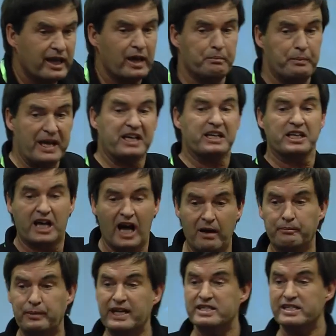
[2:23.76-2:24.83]
a big,
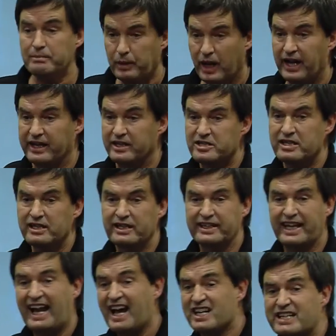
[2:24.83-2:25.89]
complex appliance
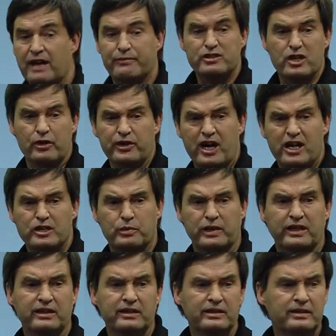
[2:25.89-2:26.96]
that has to have its own
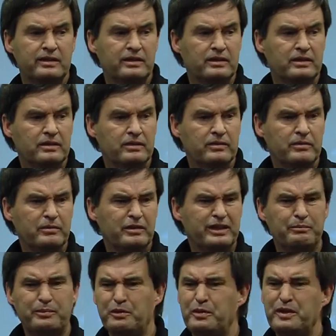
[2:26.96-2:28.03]
hardware.
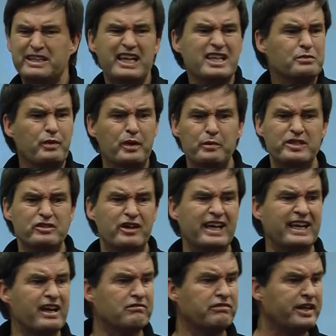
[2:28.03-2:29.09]
But that's what we're trying
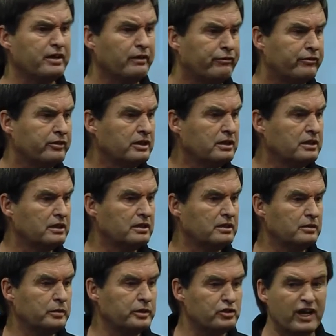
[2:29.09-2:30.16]
to get rid of.
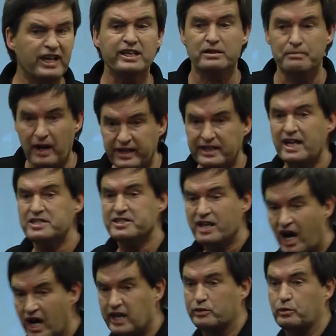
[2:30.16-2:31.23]
We're trying to commoditize the
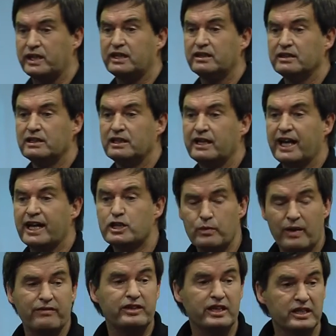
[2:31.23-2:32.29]
hardware and do
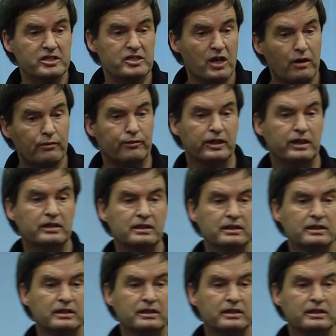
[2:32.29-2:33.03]
everything in software.